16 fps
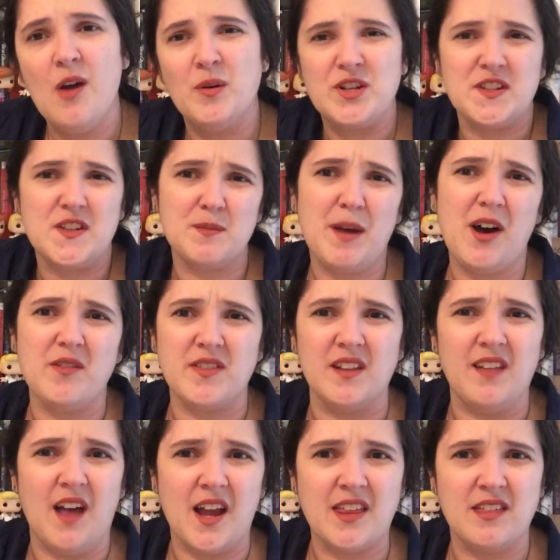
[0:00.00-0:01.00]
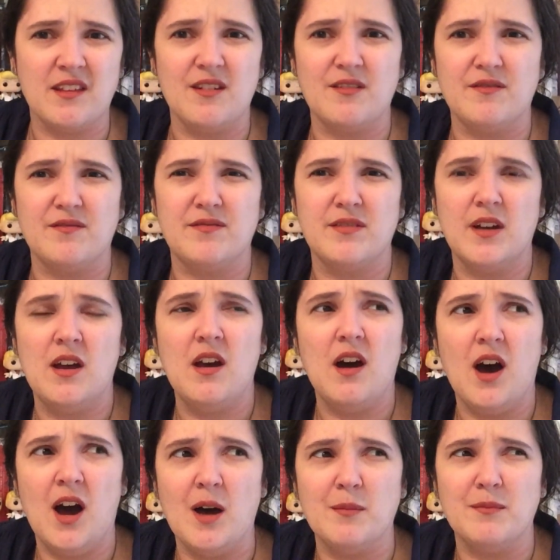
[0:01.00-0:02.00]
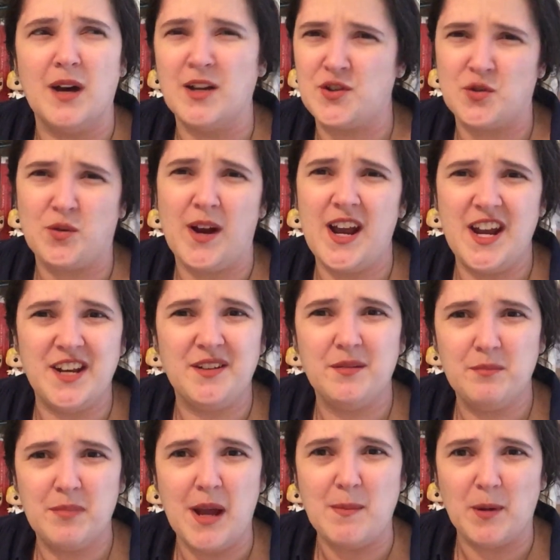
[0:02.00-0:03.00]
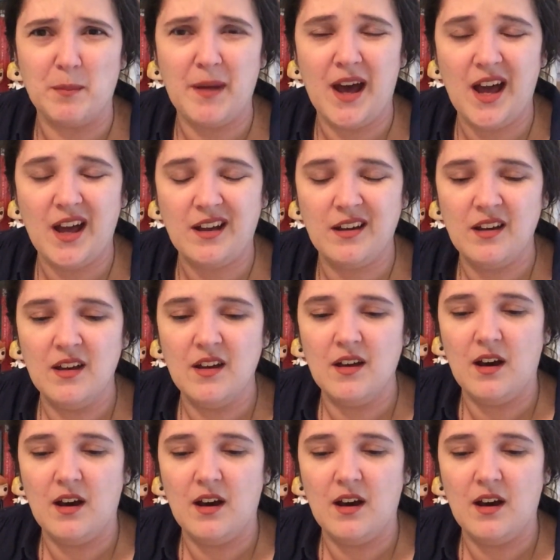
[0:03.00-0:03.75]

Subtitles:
which is about the length of a trade paperback.